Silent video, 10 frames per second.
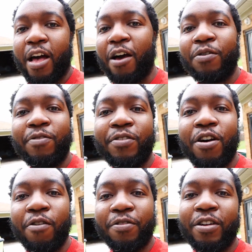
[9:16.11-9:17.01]
don't even
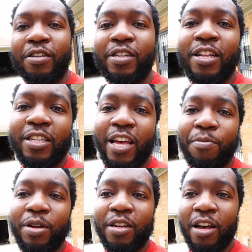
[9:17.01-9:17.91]
know if they're selling that
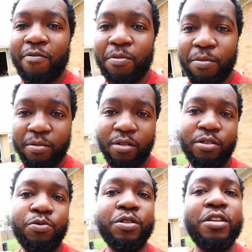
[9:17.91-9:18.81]
many of them,
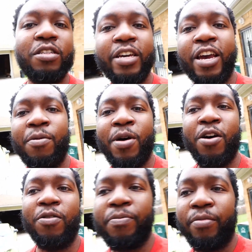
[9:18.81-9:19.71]
because when these came out,